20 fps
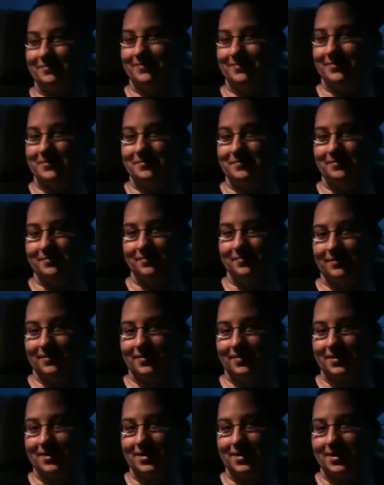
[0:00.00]
the way, if you want to
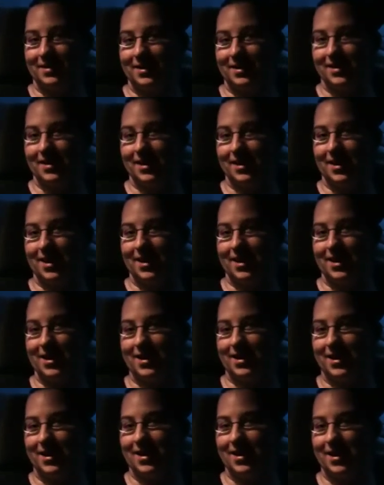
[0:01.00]
go to Pleasant Valley
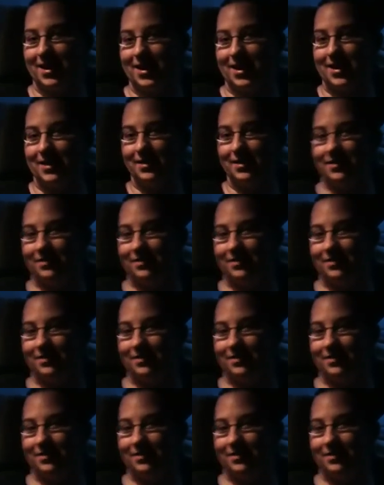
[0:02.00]
General Store,